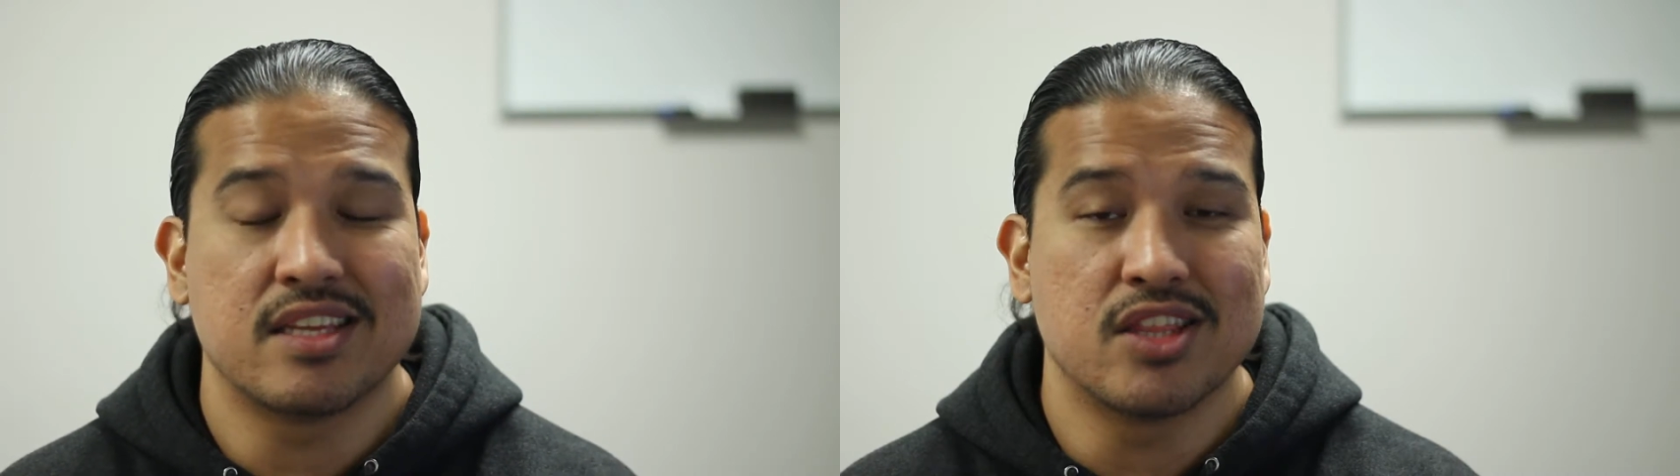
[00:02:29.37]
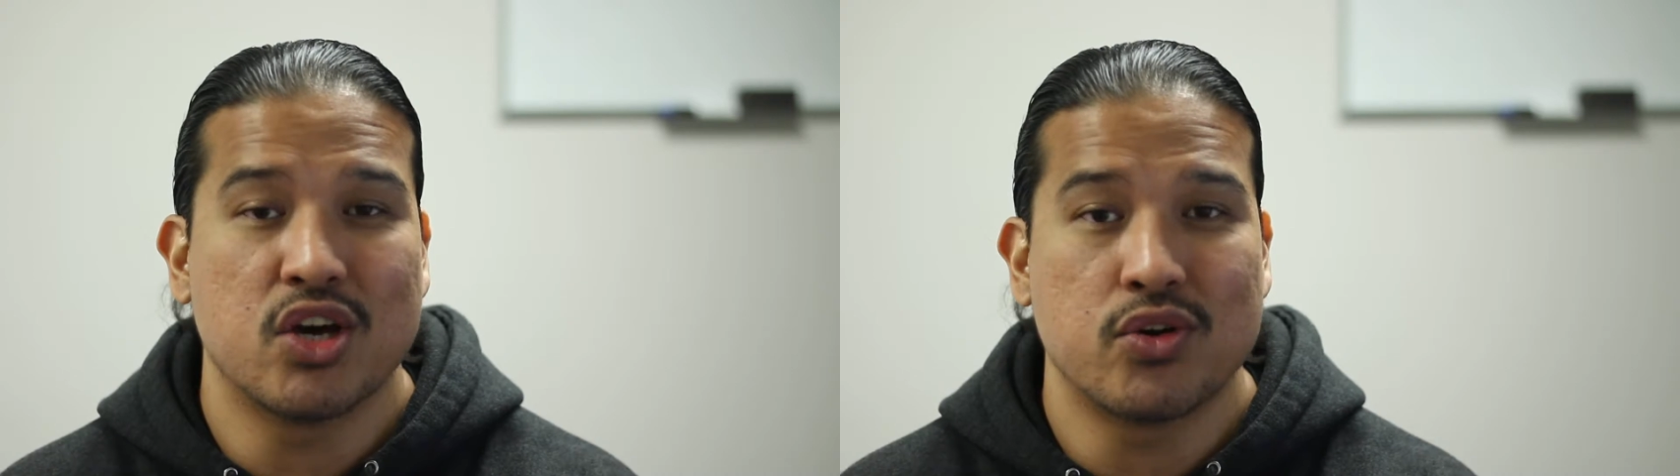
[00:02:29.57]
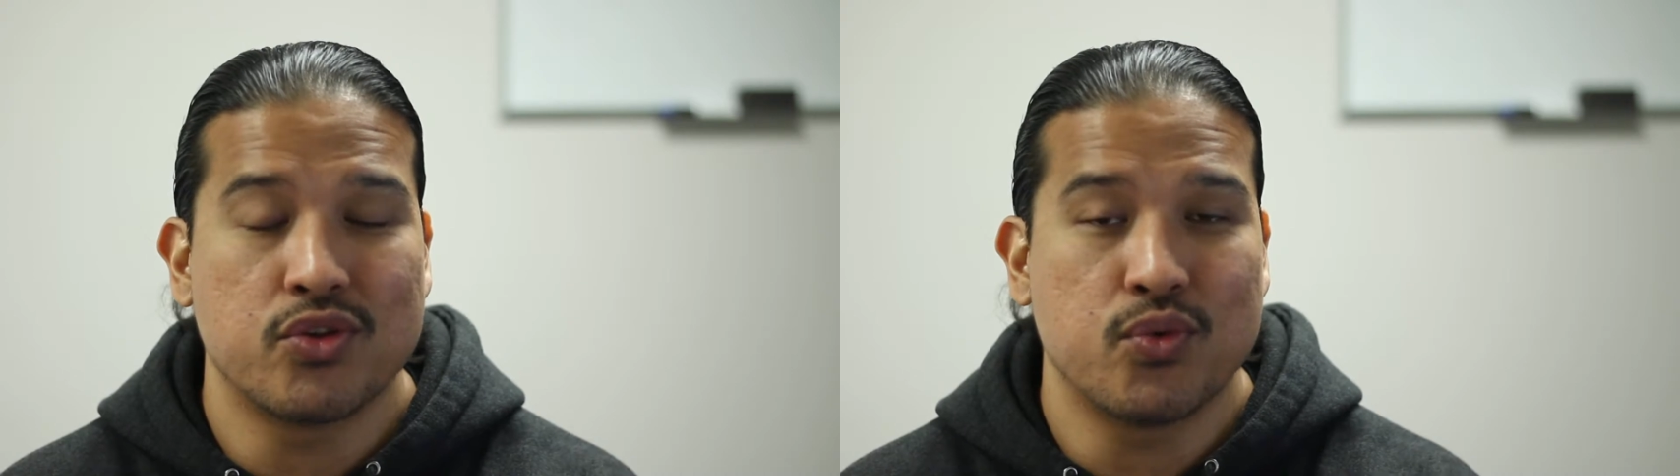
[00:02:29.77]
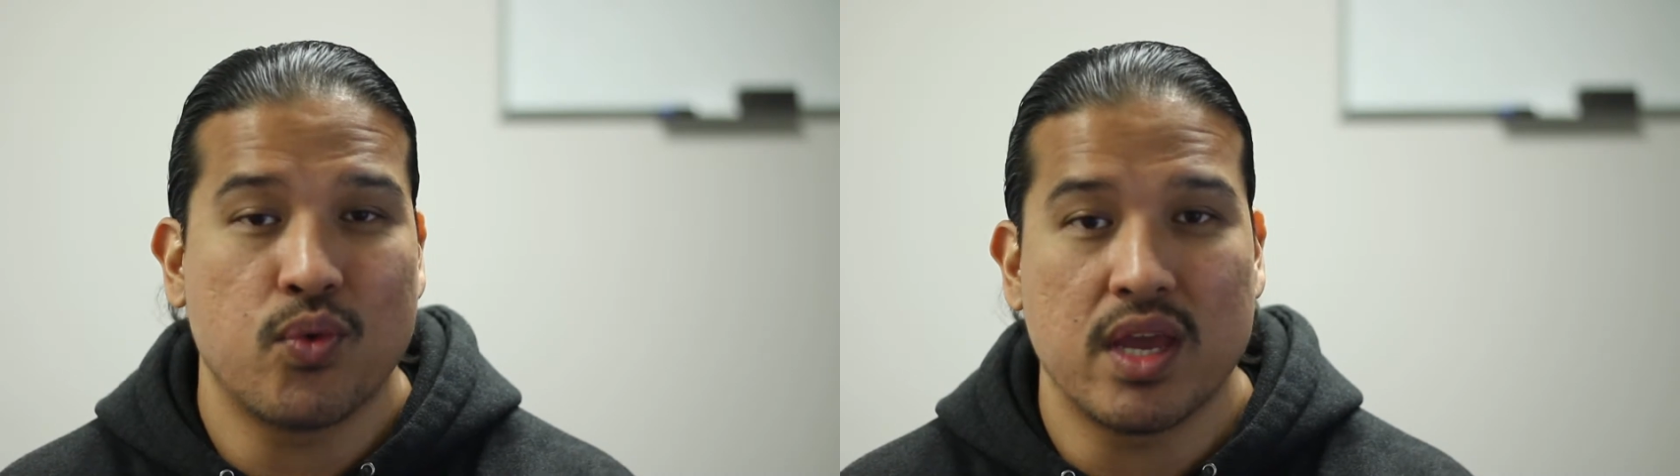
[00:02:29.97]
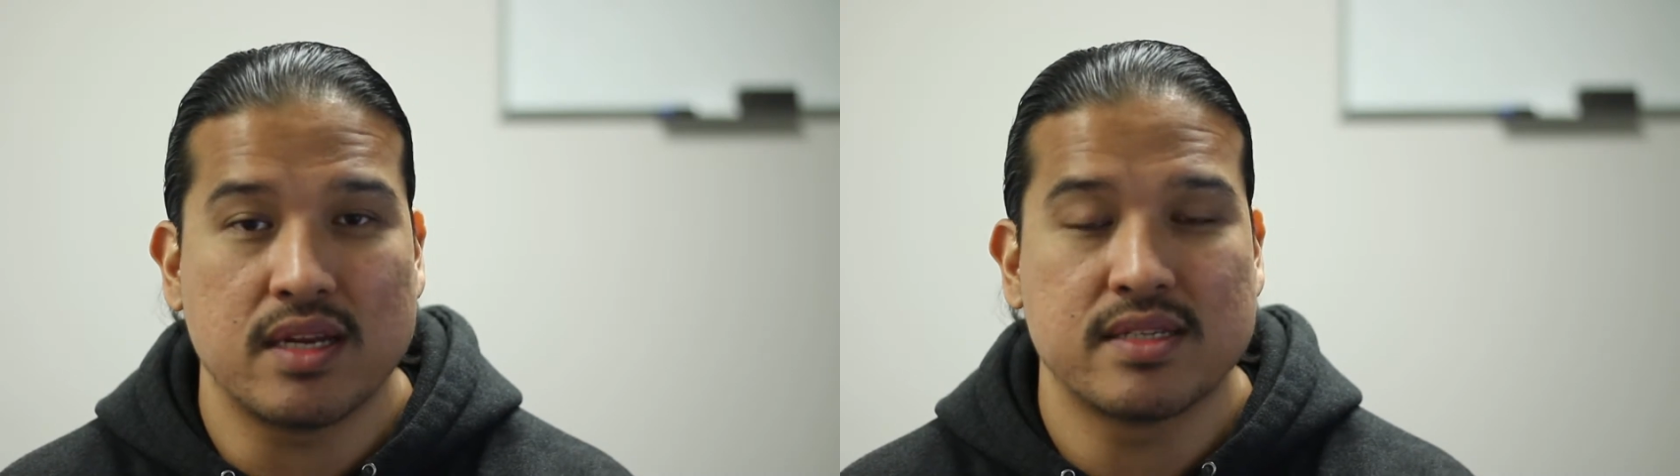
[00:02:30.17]
the load or the
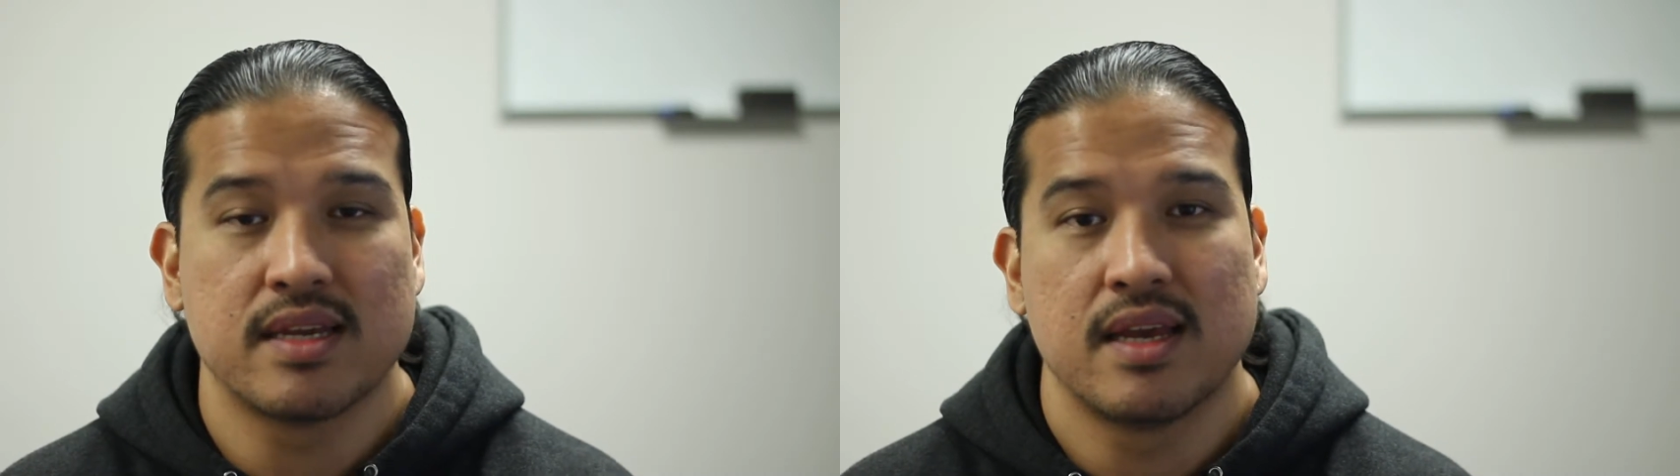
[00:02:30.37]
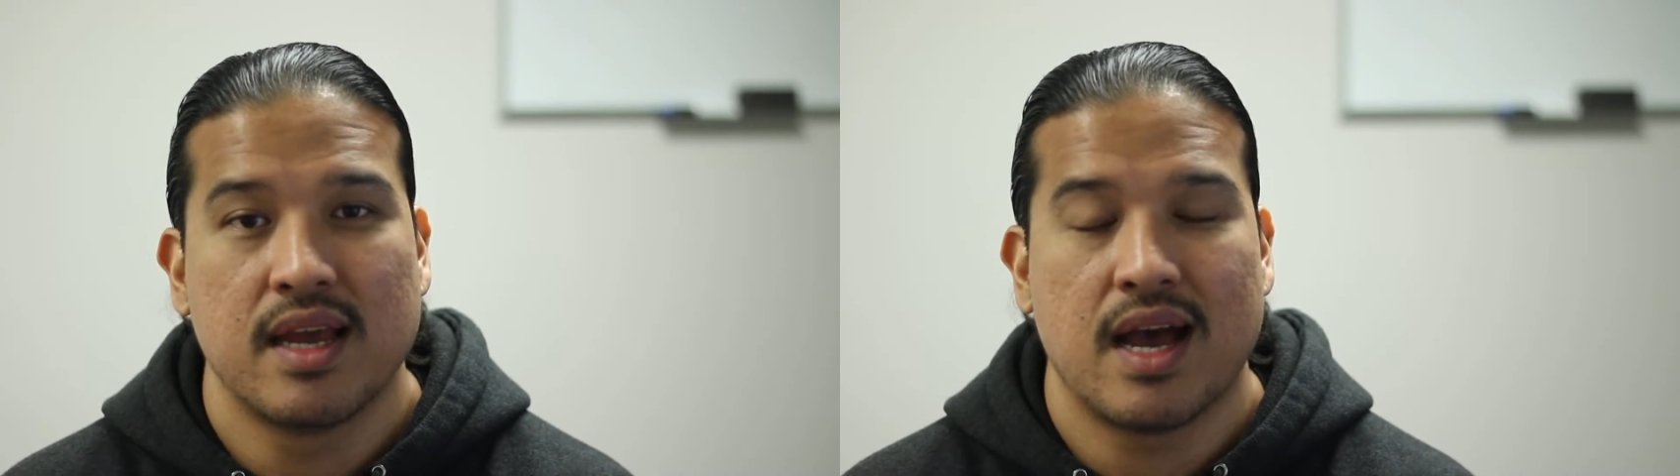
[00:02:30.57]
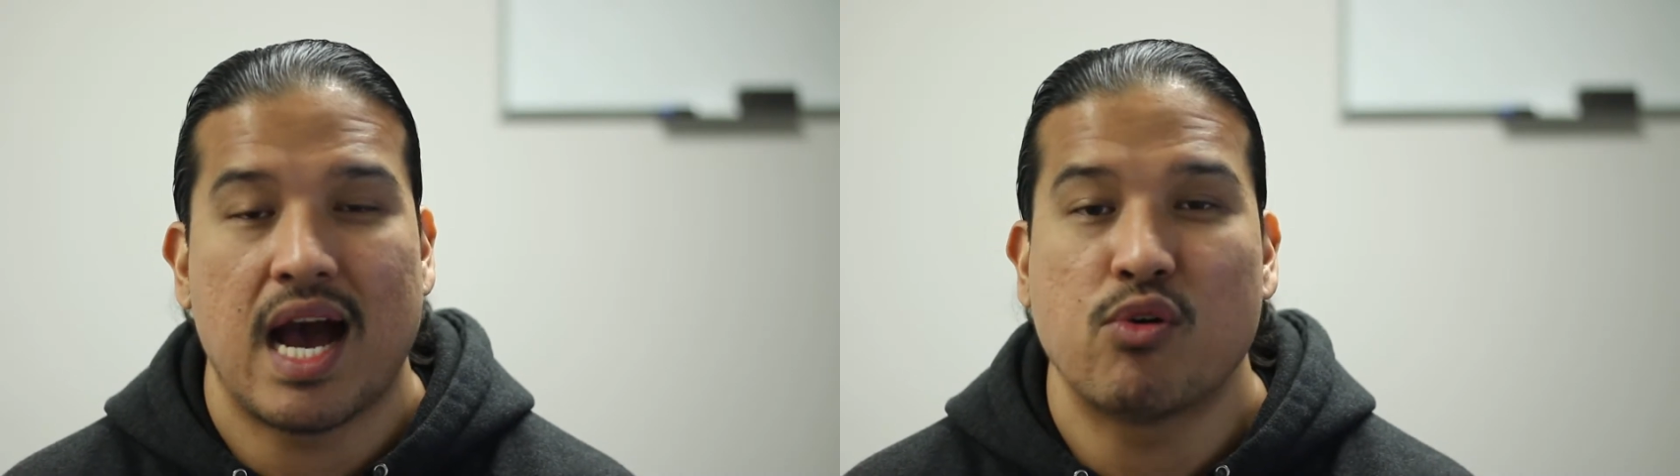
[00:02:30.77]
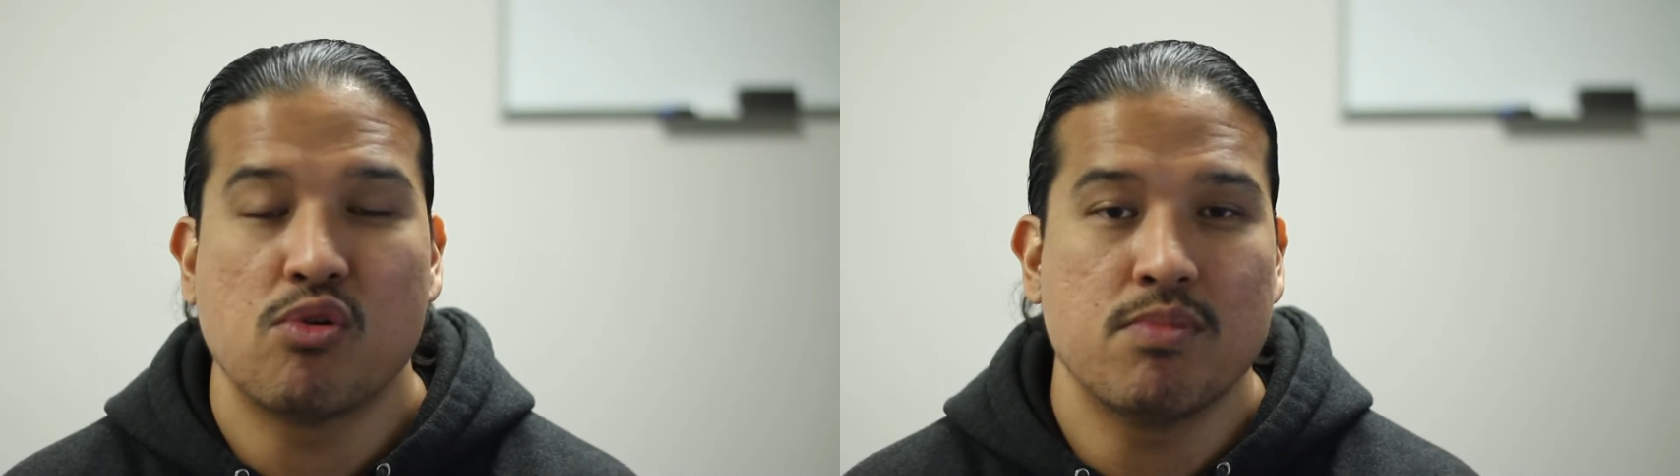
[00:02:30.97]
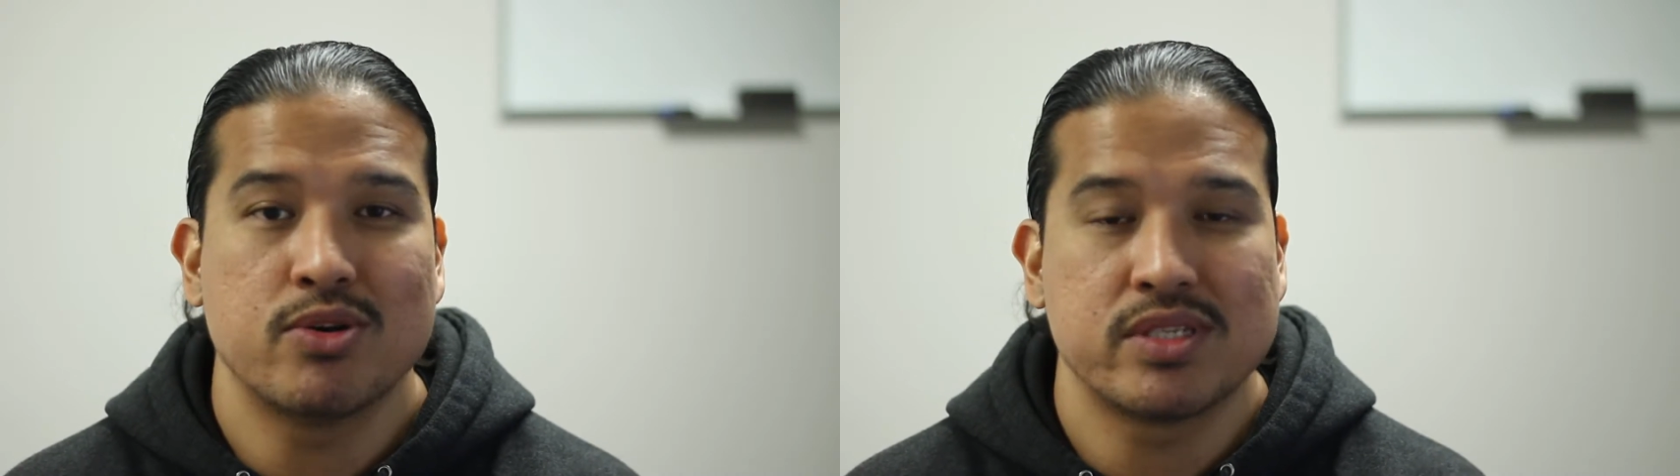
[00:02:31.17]
weight, I
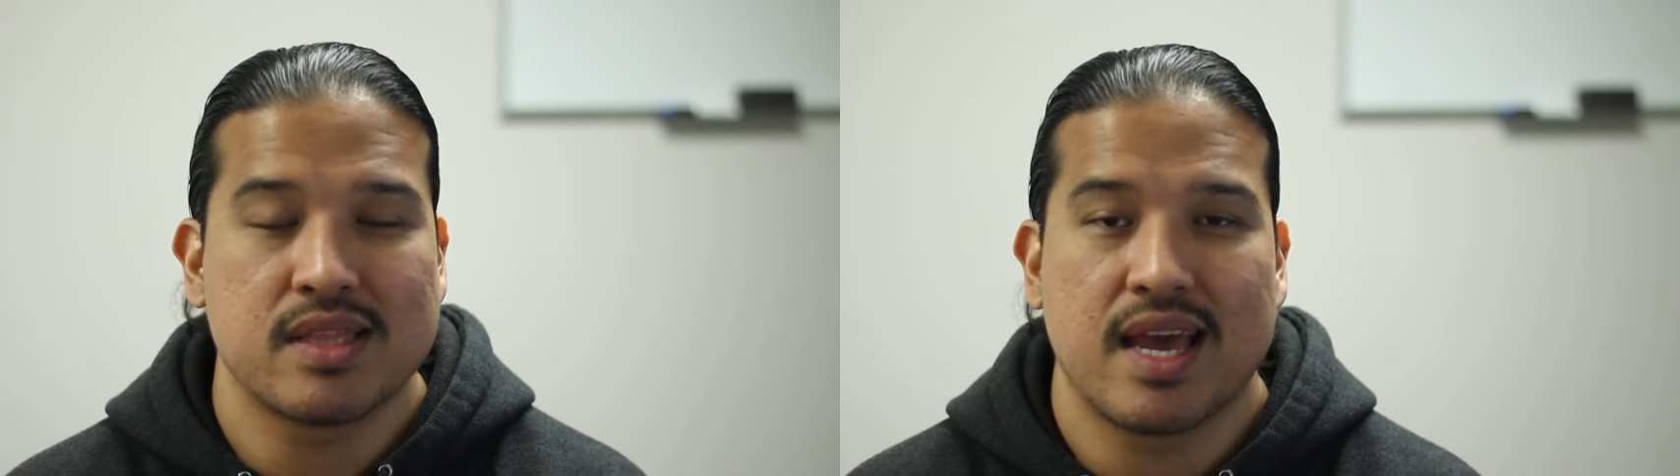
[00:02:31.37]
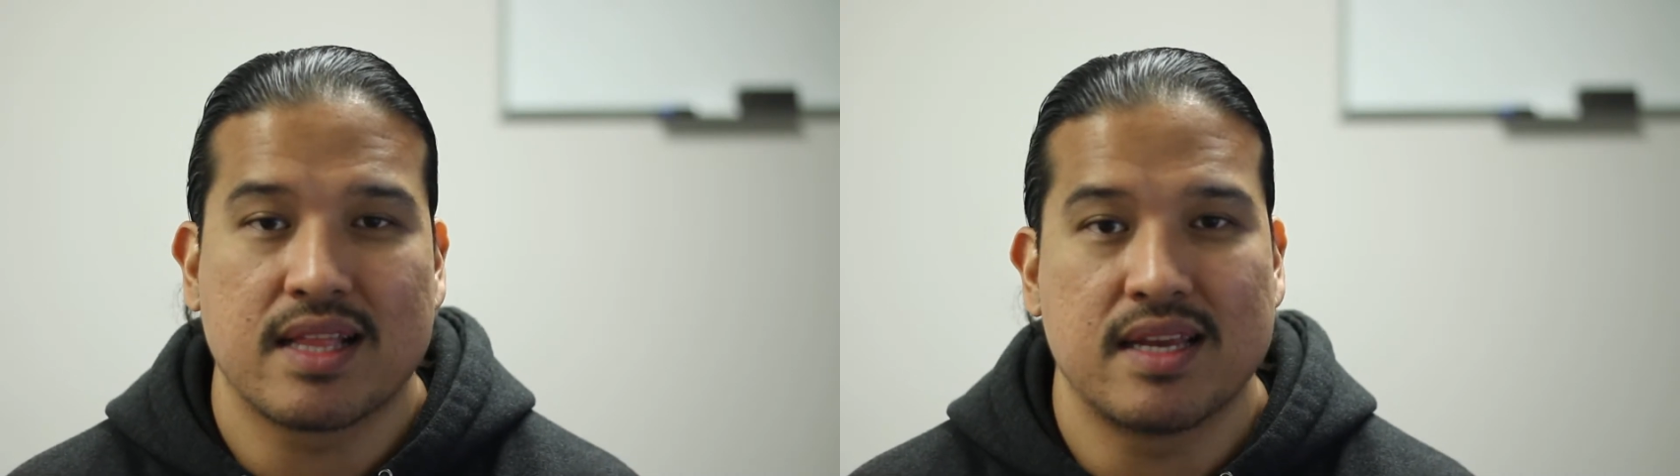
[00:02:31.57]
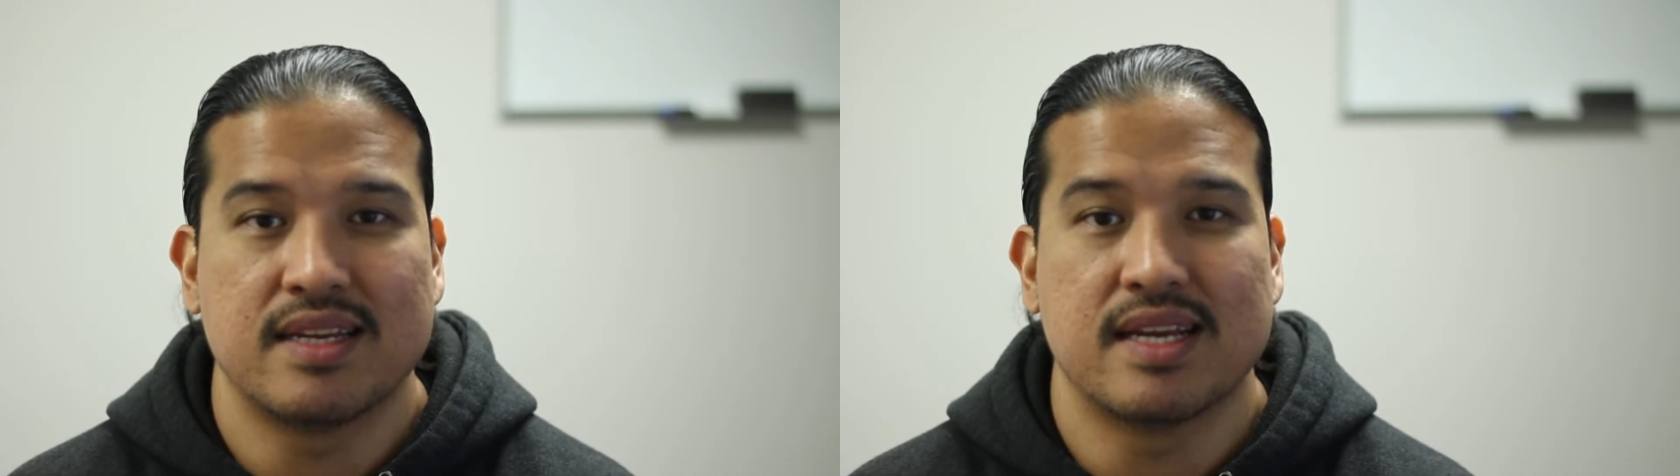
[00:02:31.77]
will most likely